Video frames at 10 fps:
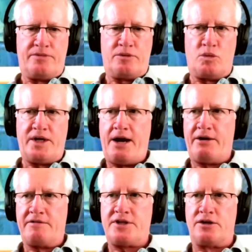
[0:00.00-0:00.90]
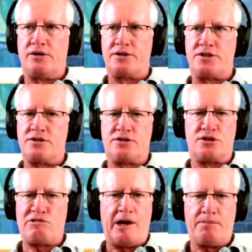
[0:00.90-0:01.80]
We now have technologies to
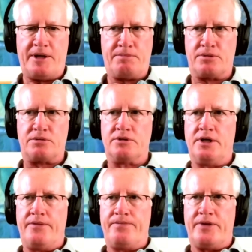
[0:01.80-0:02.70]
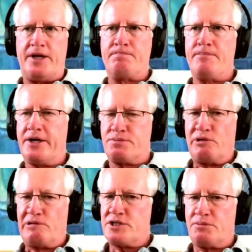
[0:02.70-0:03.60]
track people in much more
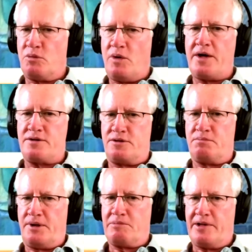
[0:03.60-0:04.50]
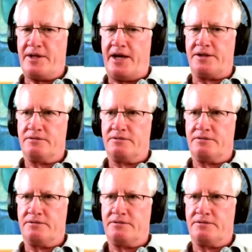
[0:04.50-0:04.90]
intimate ways than Big Brother had.